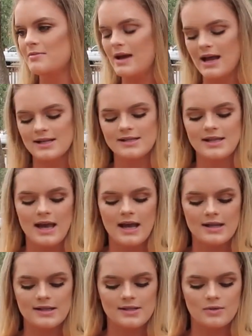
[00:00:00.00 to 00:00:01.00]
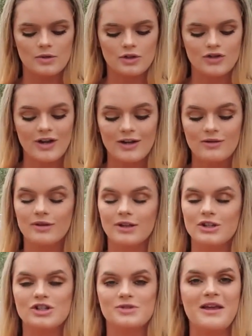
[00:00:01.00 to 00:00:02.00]
past that, so we're trying to
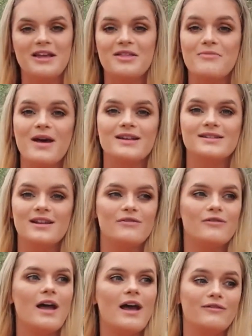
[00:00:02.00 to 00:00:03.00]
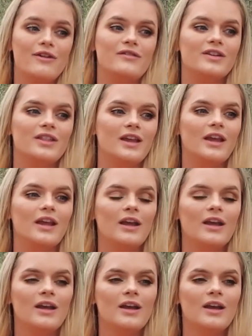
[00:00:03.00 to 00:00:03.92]
really just make the best out of, out of everything.